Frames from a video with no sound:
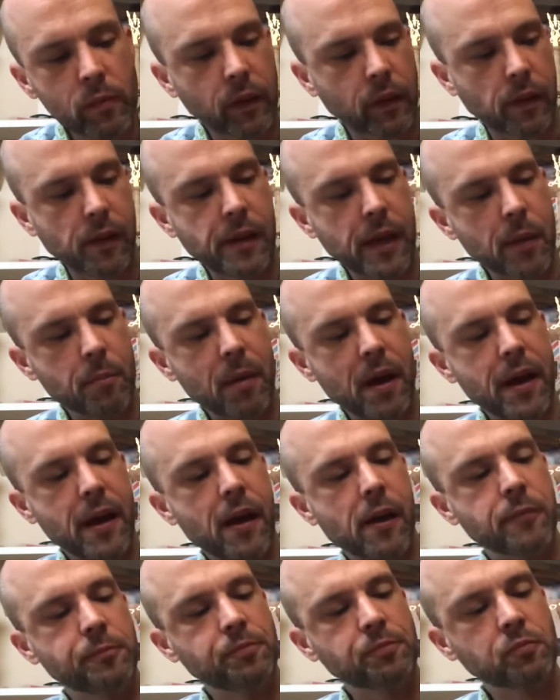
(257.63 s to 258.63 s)
Yeah,
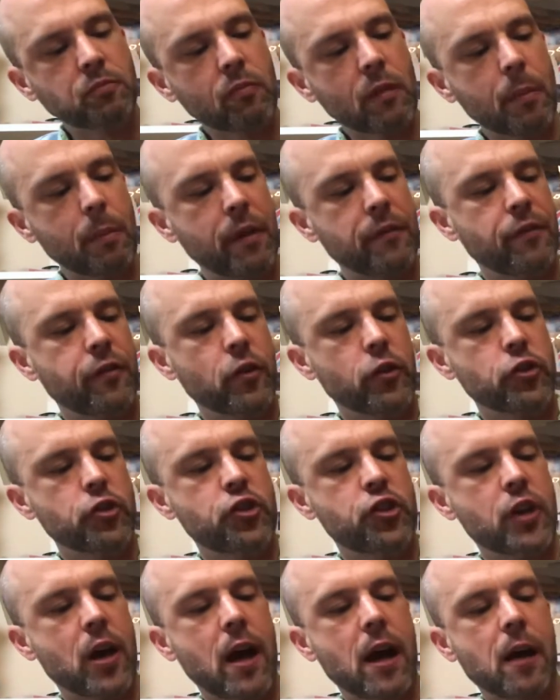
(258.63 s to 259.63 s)
my first
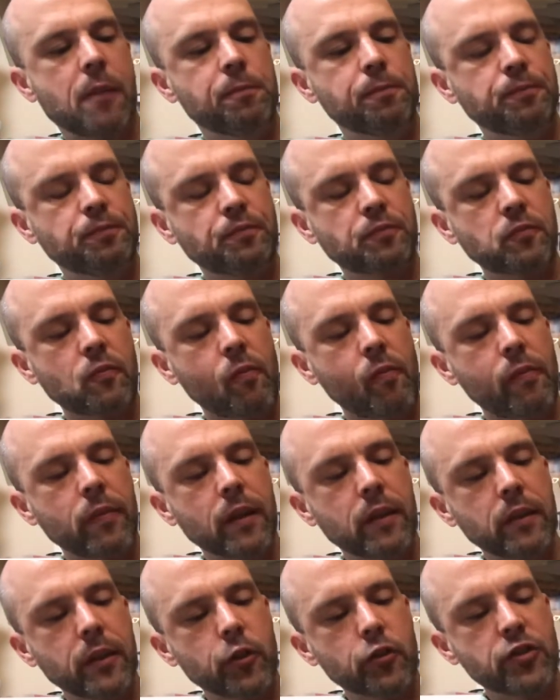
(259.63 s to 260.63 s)
job,
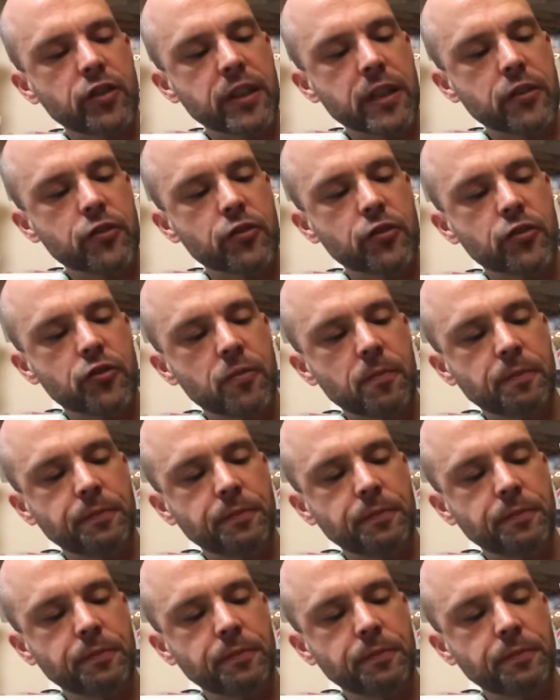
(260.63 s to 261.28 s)
Little Caesars.